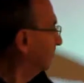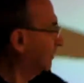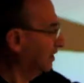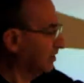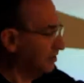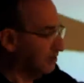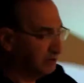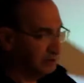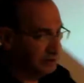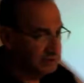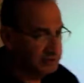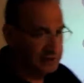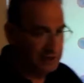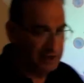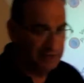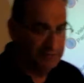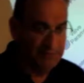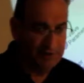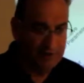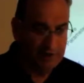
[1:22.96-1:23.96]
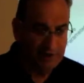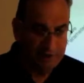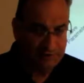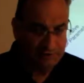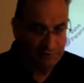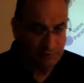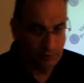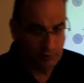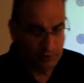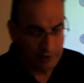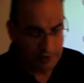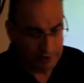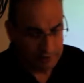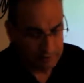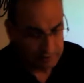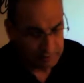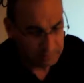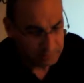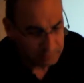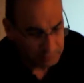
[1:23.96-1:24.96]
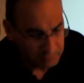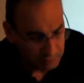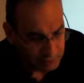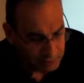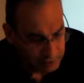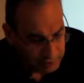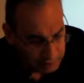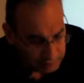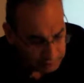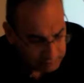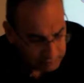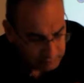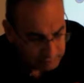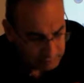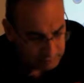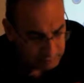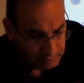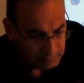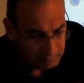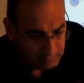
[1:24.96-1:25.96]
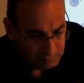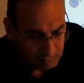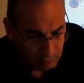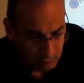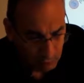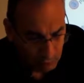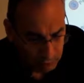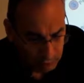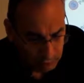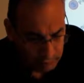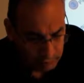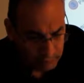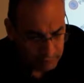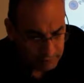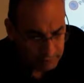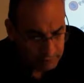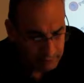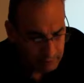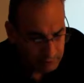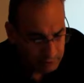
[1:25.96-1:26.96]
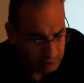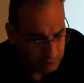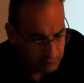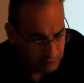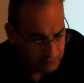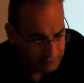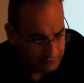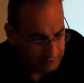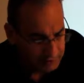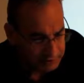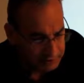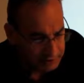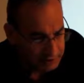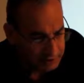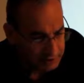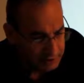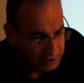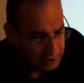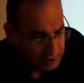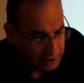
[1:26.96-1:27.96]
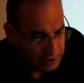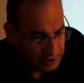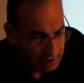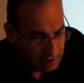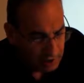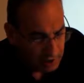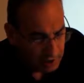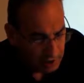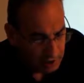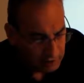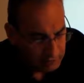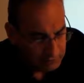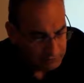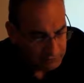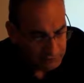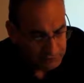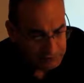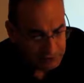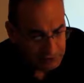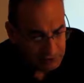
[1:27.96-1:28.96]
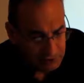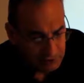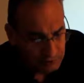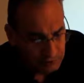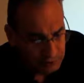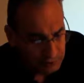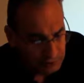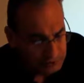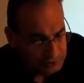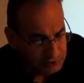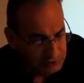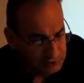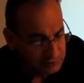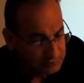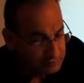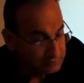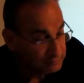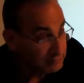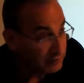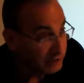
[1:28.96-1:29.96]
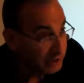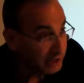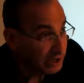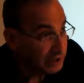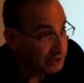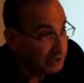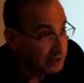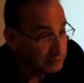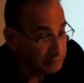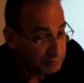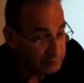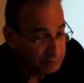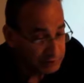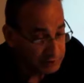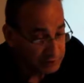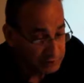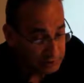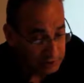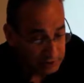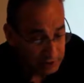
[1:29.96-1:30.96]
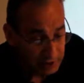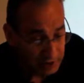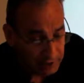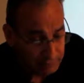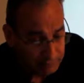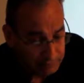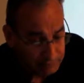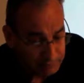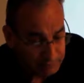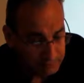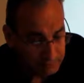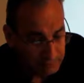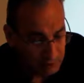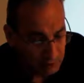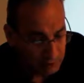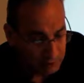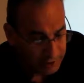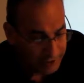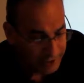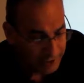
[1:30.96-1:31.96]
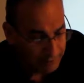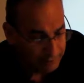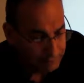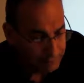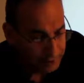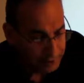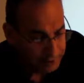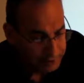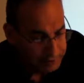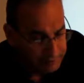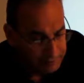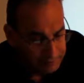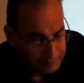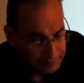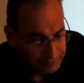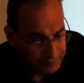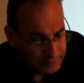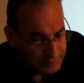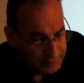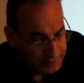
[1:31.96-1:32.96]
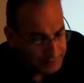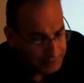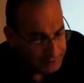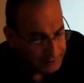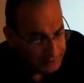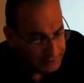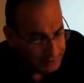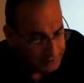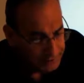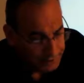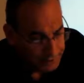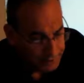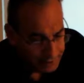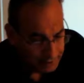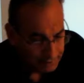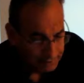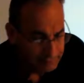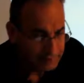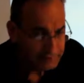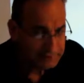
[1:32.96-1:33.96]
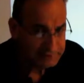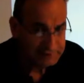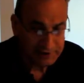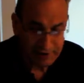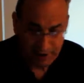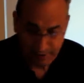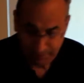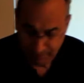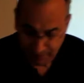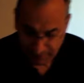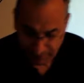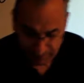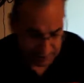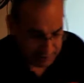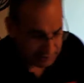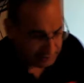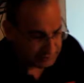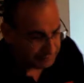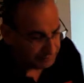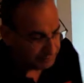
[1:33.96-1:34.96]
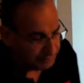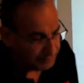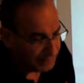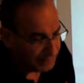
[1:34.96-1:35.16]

then you can save it and export it and print, order, whatever you want to do off that thing. The first thing you do, of course, is like I did, was hit the app, go to app button. Everything's an app nowadays.